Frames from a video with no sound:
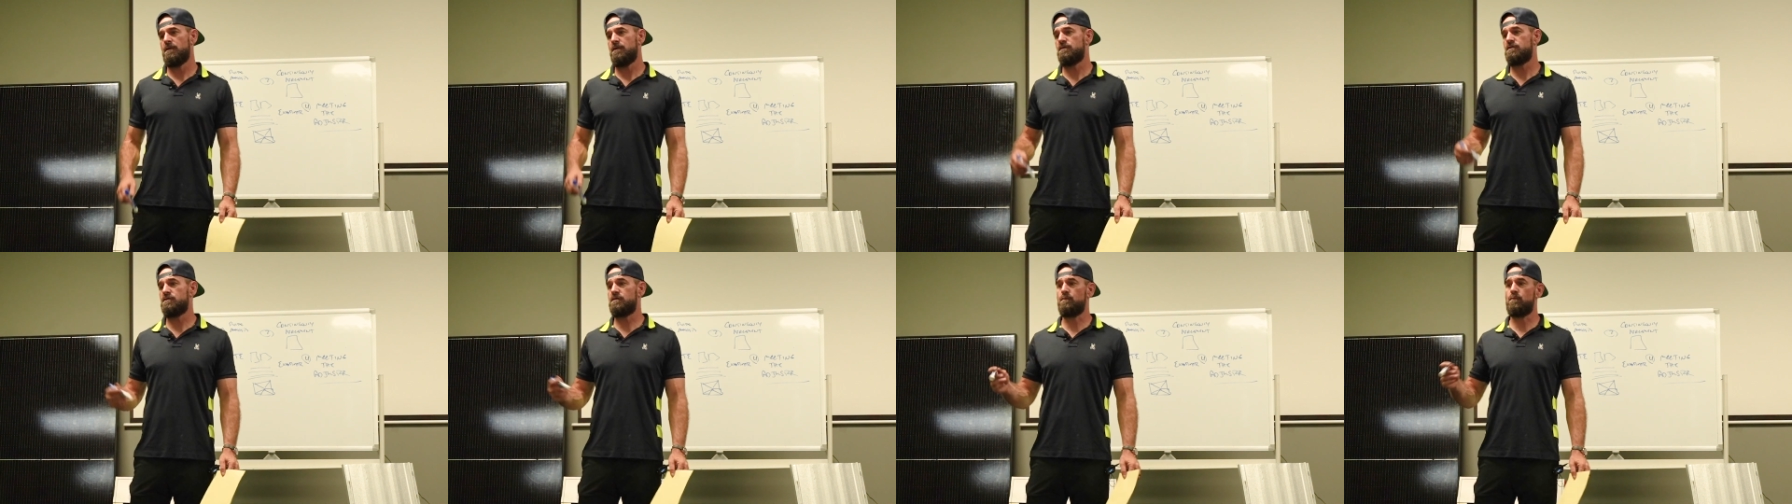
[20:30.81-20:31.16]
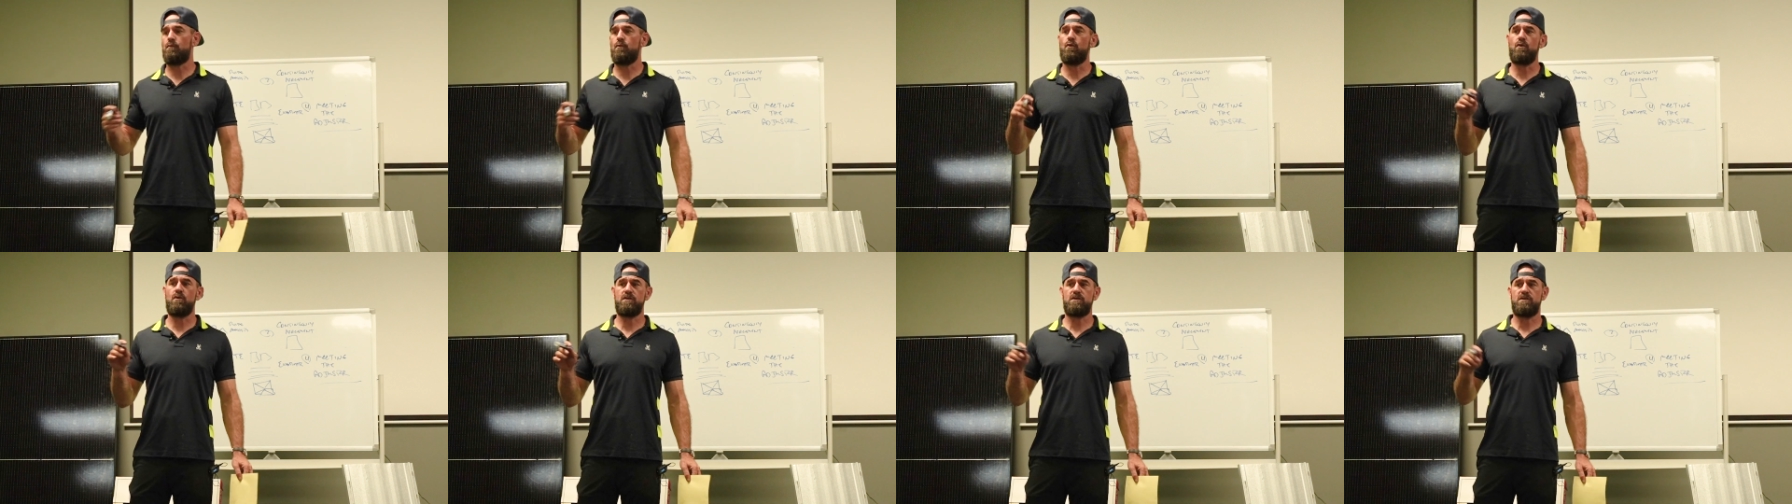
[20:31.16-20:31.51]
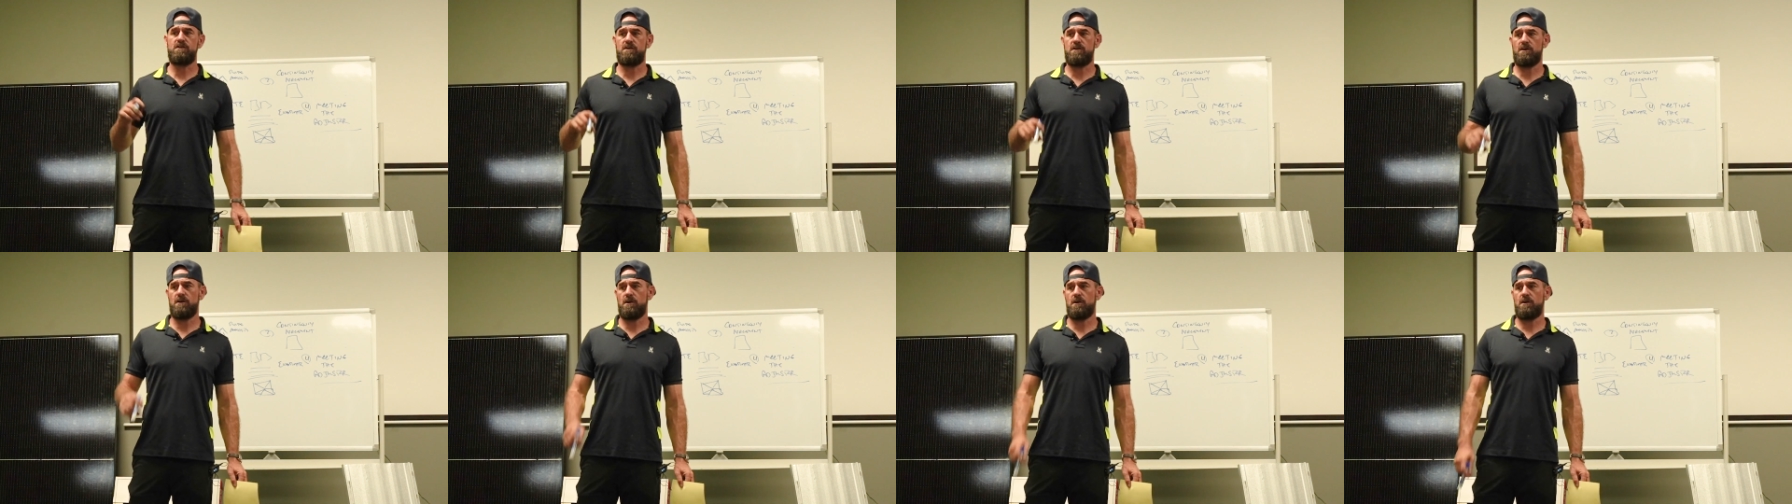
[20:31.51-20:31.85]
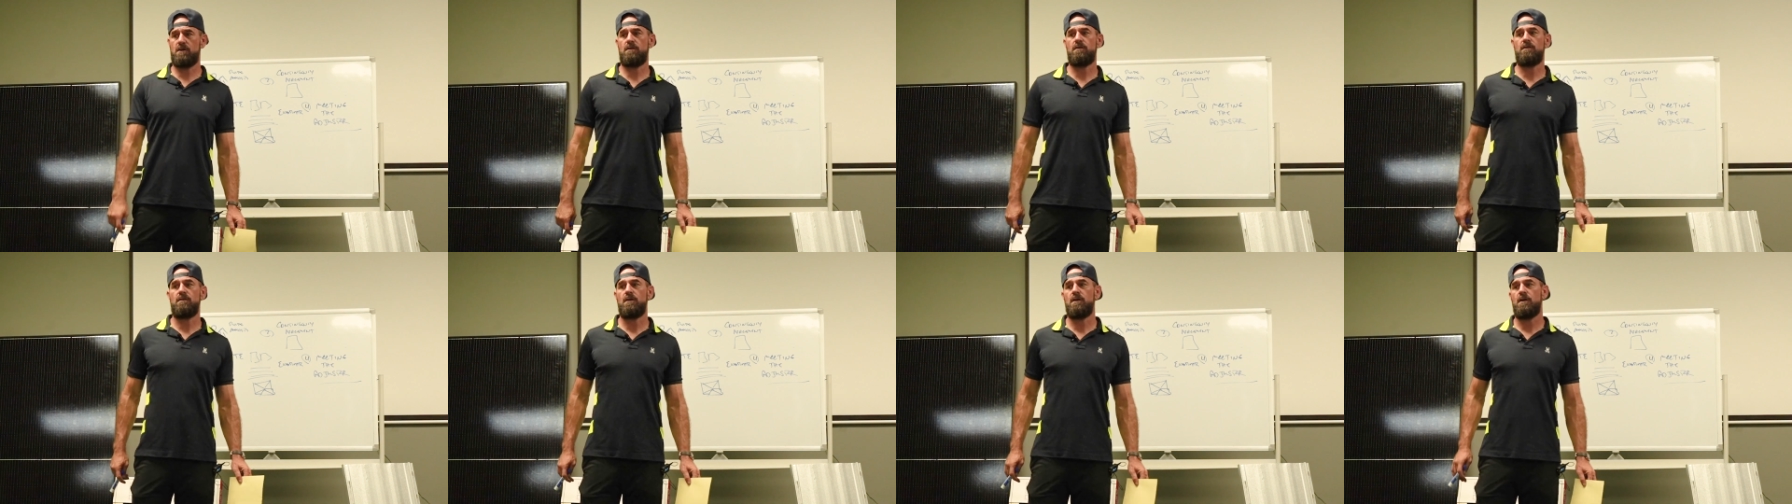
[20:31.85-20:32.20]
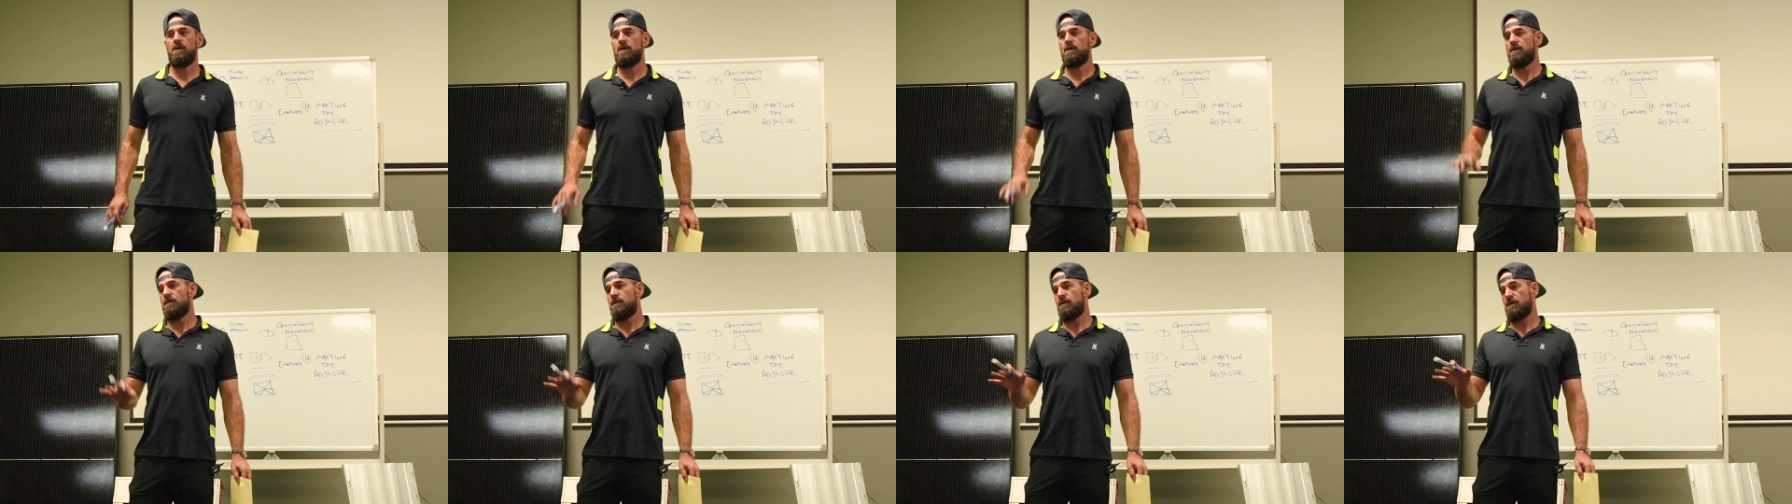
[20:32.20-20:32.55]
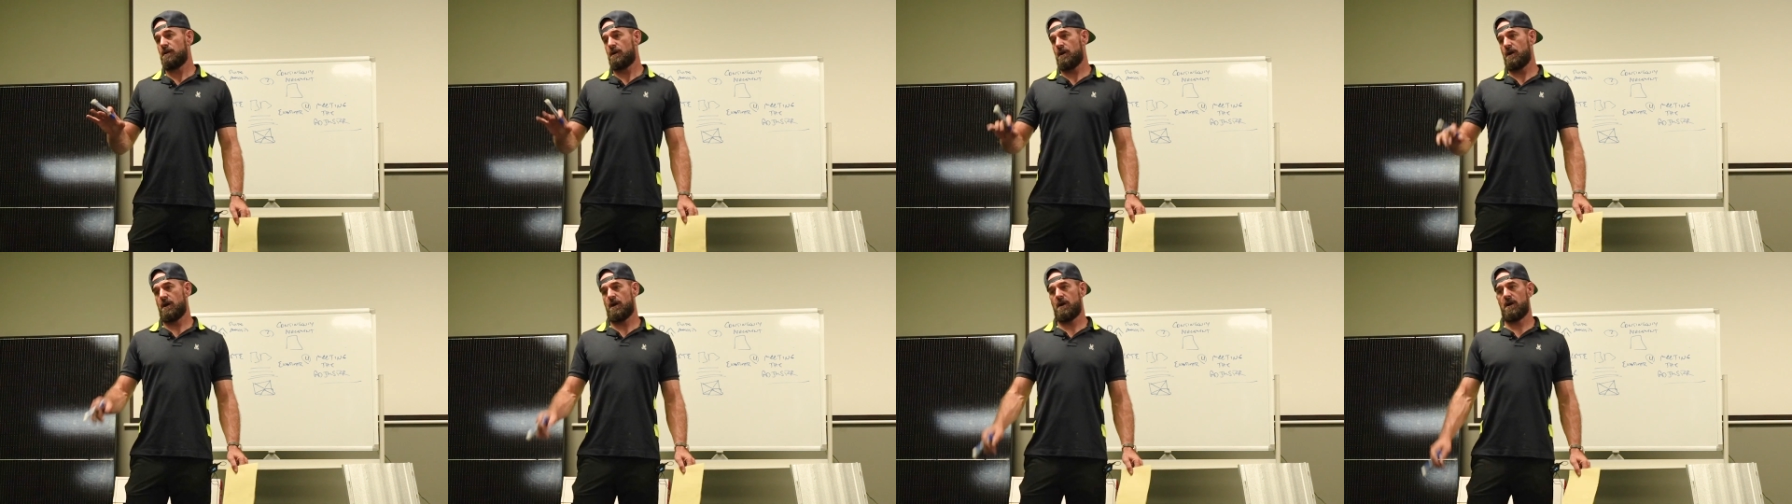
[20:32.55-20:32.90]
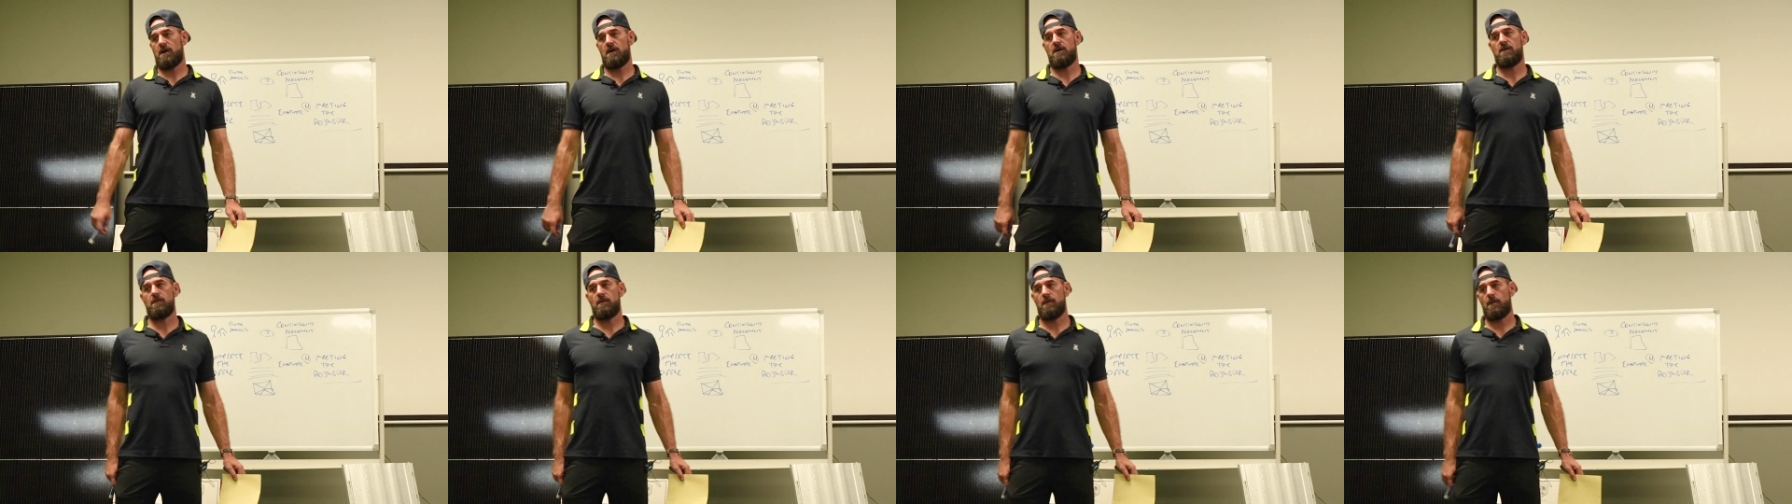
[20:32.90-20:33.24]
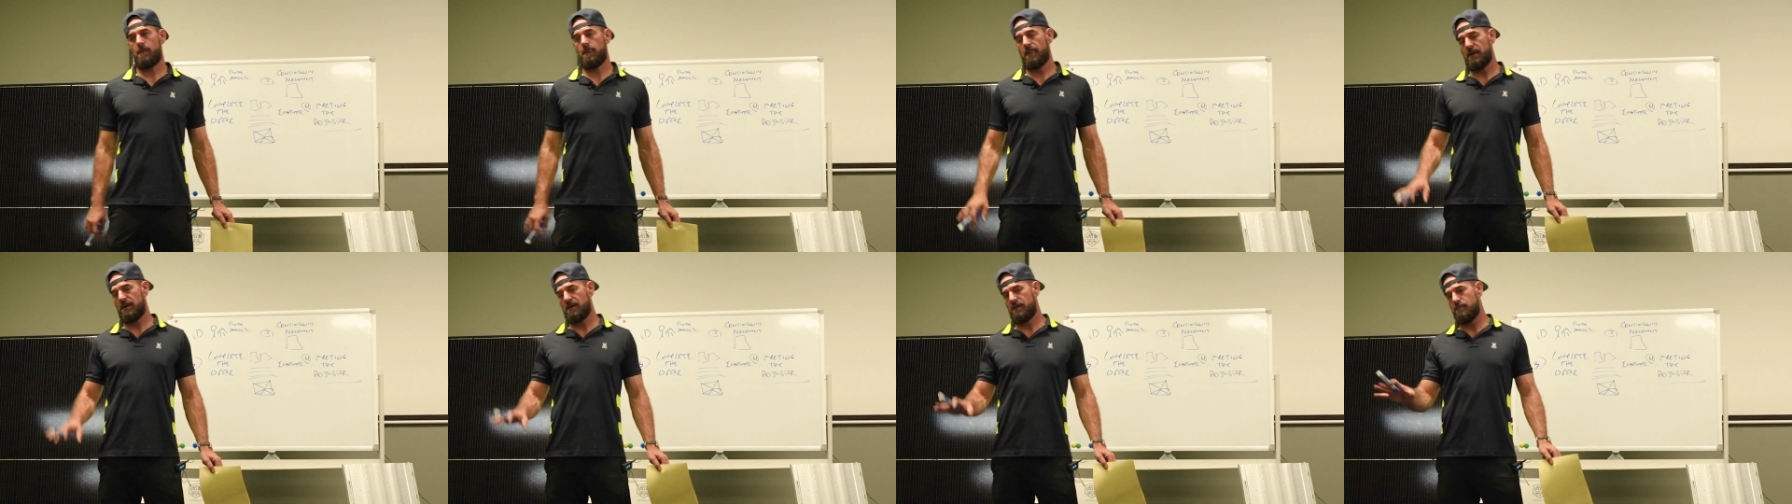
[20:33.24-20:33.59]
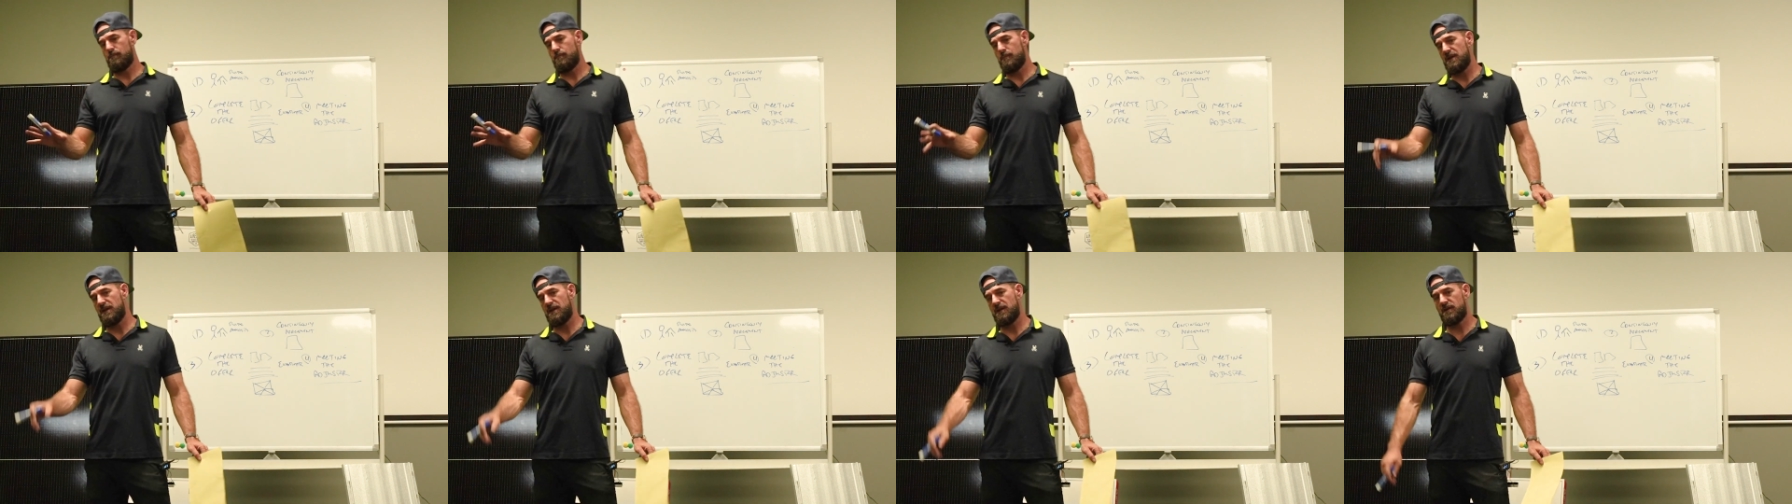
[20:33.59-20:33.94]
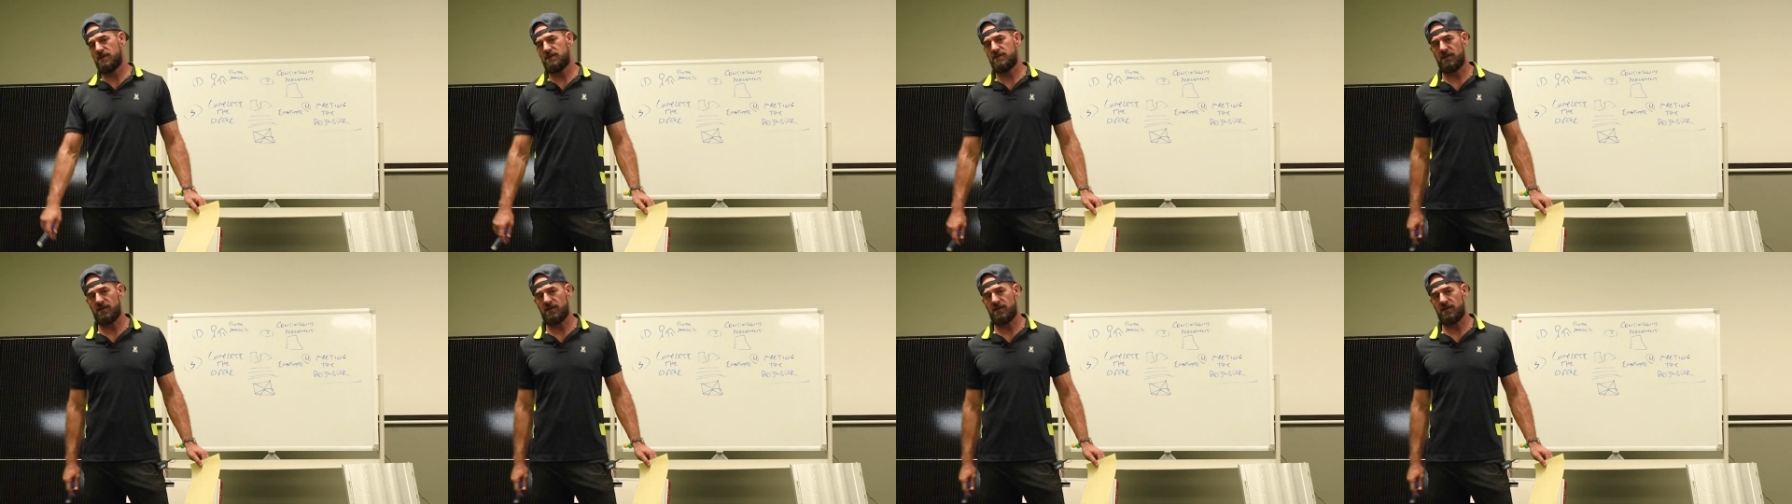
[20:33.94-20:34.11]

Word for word: some rules to uh, meeting